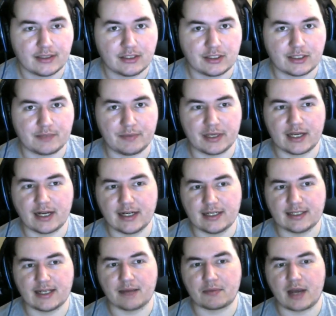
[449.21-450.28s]
just
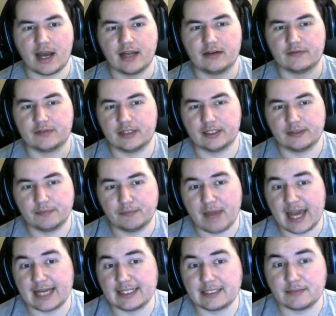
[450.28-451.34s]
because I'm kind of a
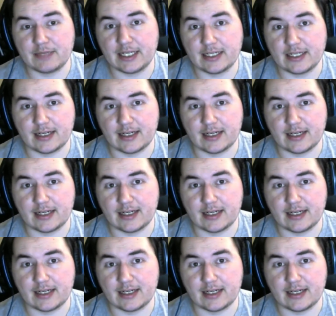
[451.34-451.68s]
man's man.